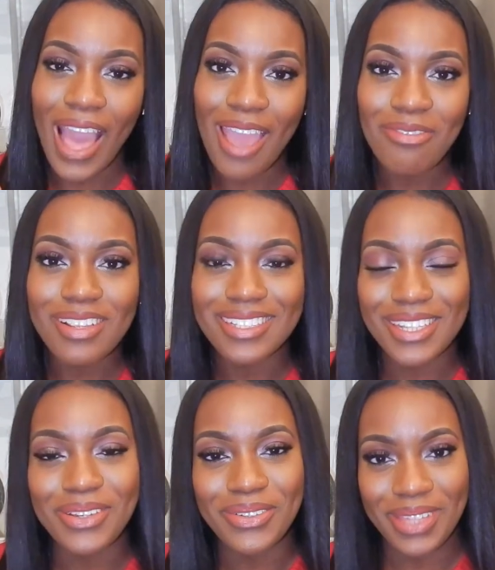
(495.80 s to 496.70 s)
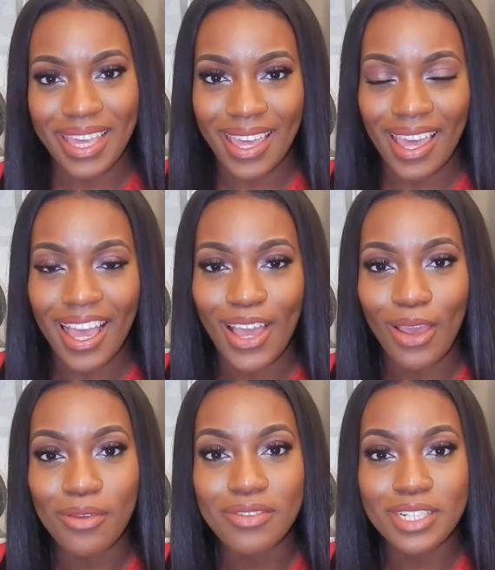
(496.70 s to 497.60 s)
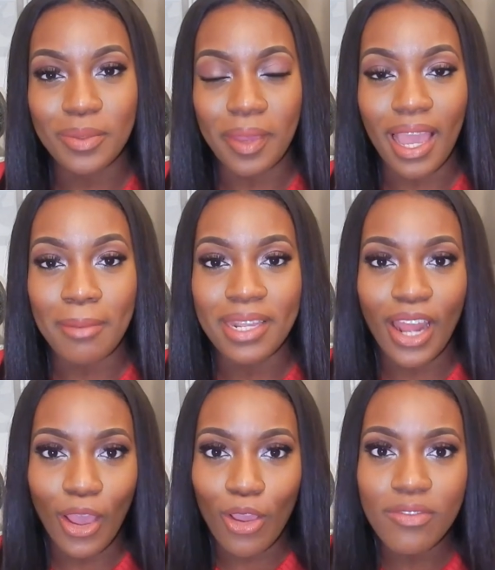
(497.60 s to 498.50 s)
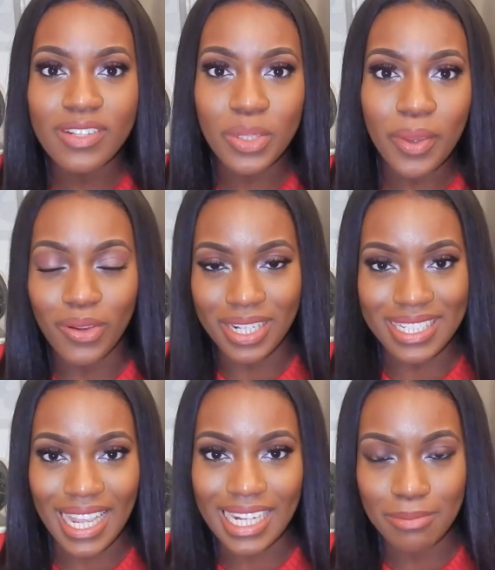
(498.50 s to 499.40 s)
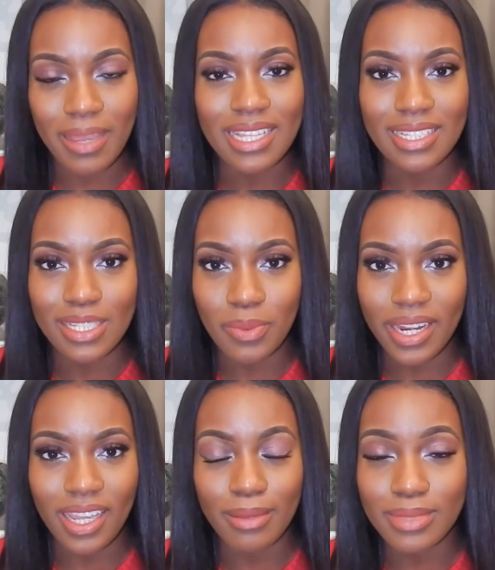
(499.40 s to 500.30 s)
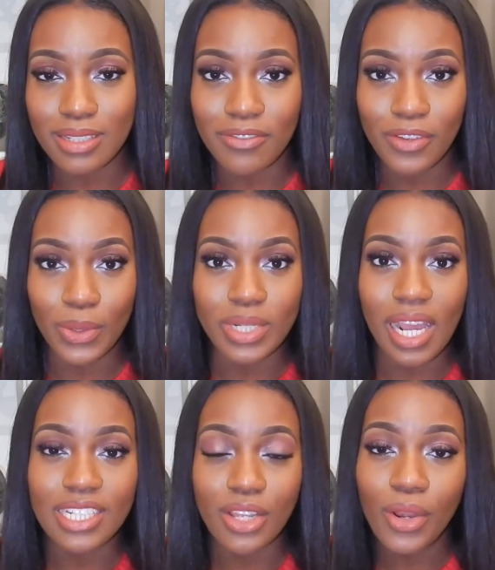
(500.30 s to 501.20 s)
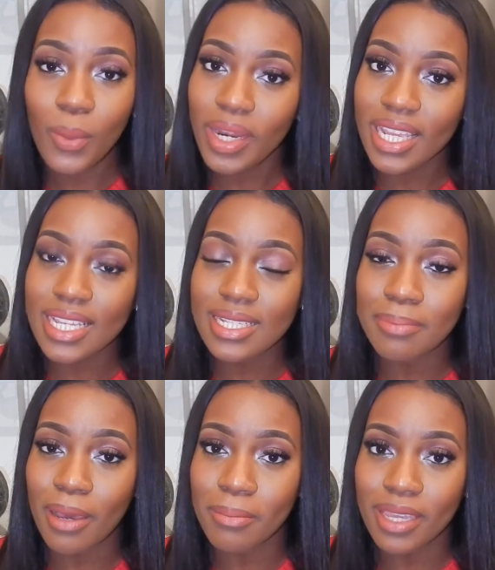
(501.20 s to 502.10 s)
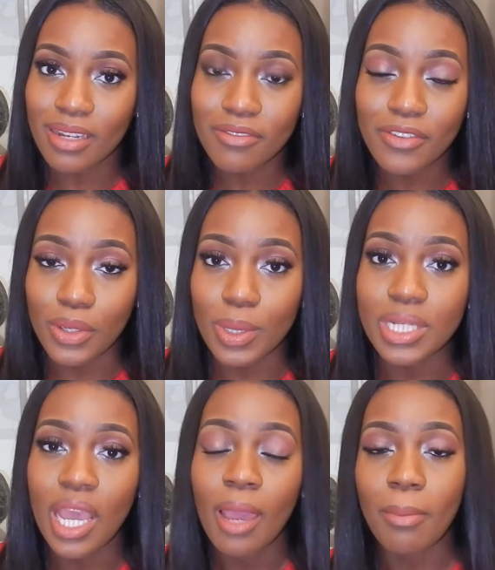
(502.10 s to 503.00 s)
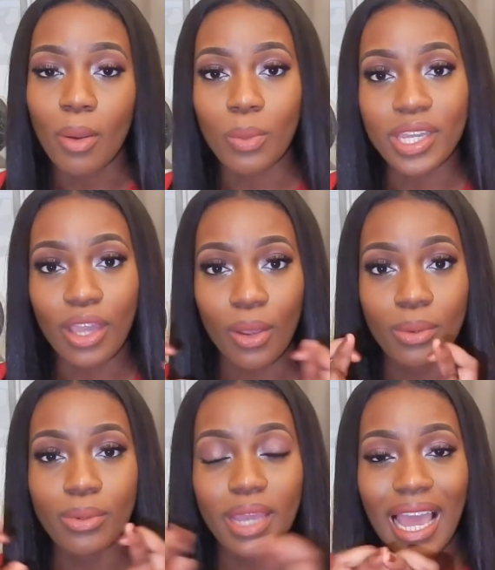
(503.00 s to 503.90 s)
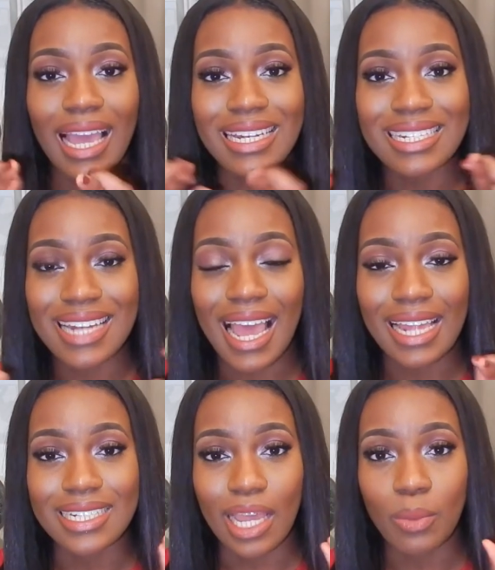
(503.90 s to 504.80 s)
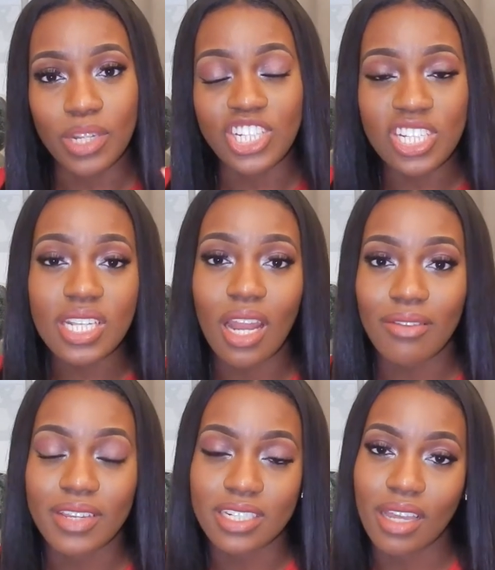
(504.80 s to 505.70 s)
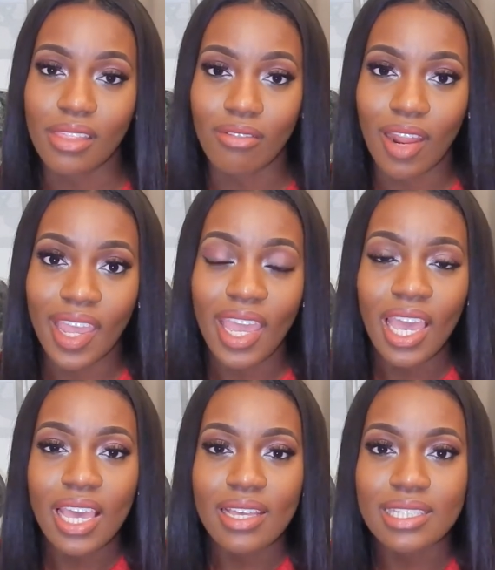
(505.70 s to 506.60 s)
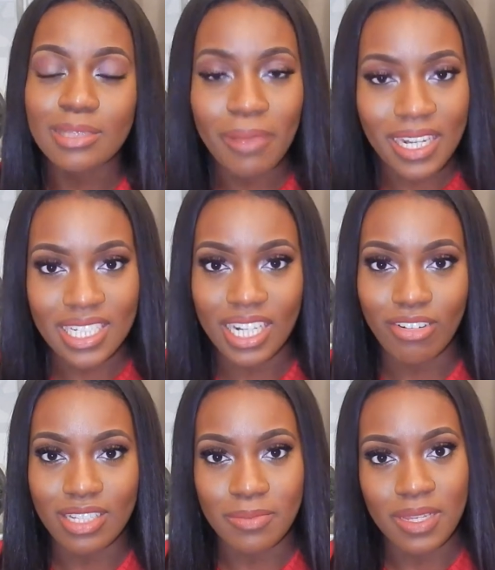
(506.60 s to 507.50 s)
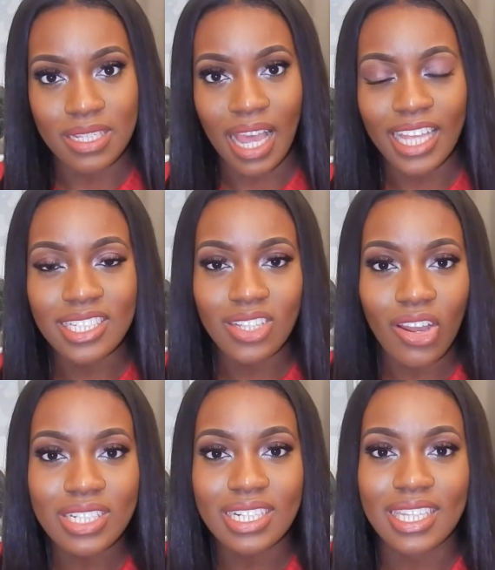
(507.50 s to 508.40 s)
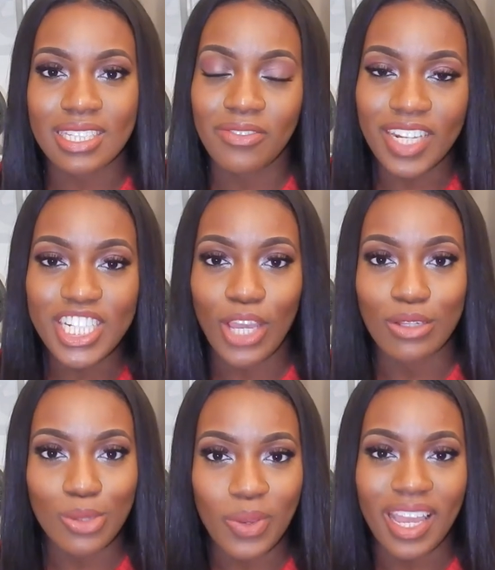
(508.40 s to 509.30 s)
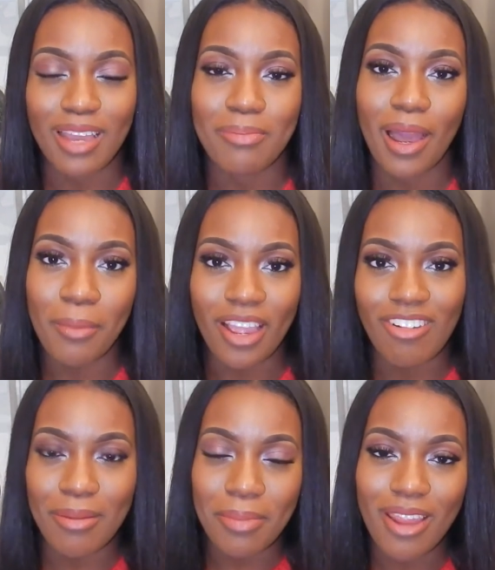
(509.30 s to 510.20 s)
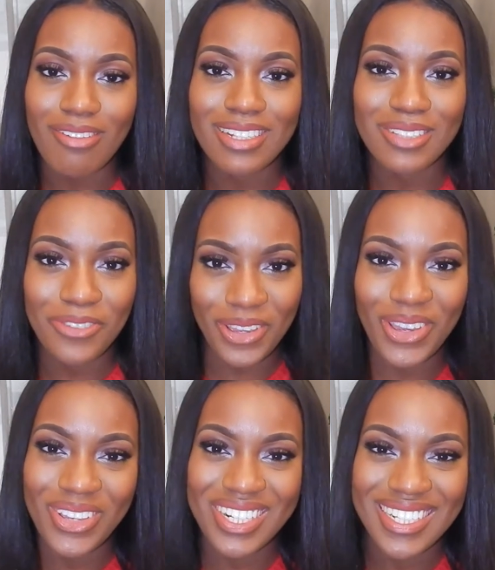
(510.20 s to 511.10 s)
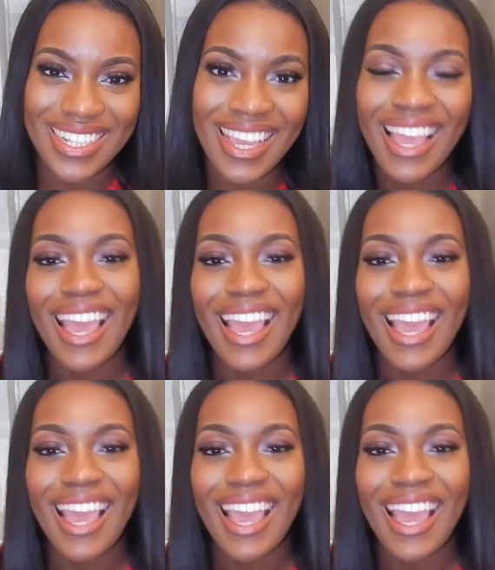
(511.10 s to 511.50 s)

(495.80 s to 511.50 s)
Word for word: Every single year I overdo it. I mean, I overdo it on a daily basis when it comes to food. I don't know what it is about me and food, but we go hand in hand. Like we just love each other, right? Especially Christmas. I started this video talking about my grandparents' food.